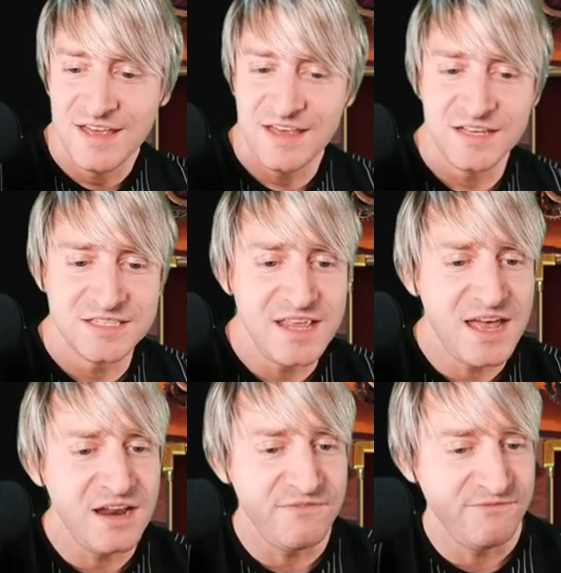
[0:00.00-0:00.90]
Is
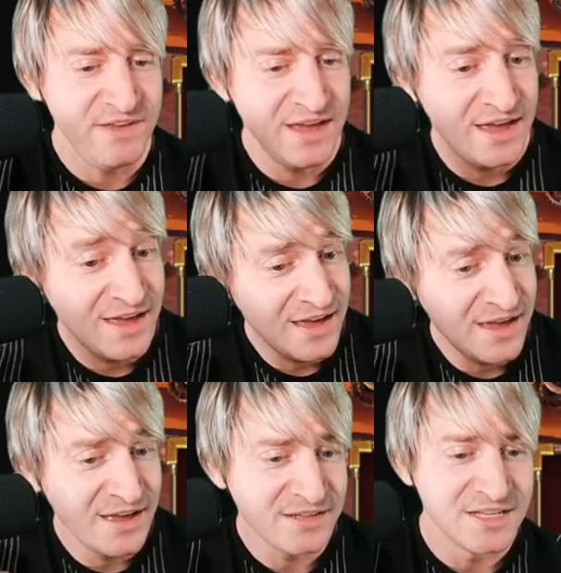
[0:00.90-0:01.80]
that a
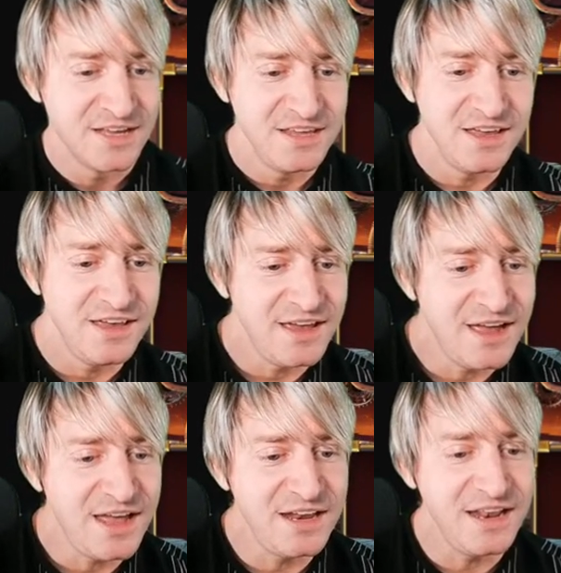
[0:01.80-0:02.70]
fact? You
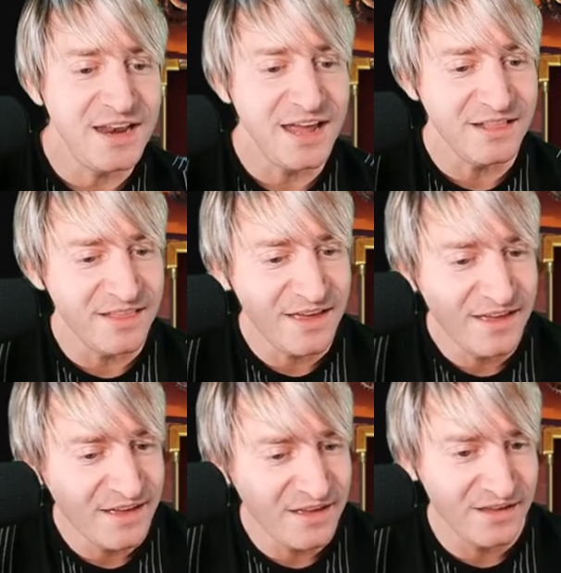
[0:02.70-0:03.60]
gotta like
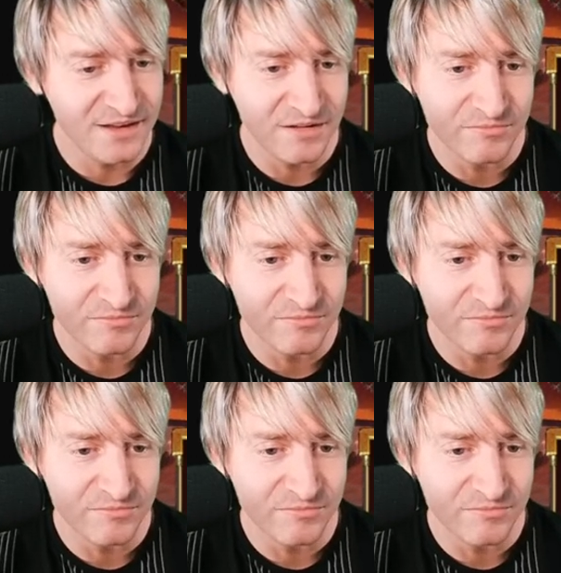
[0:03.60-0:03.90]
that.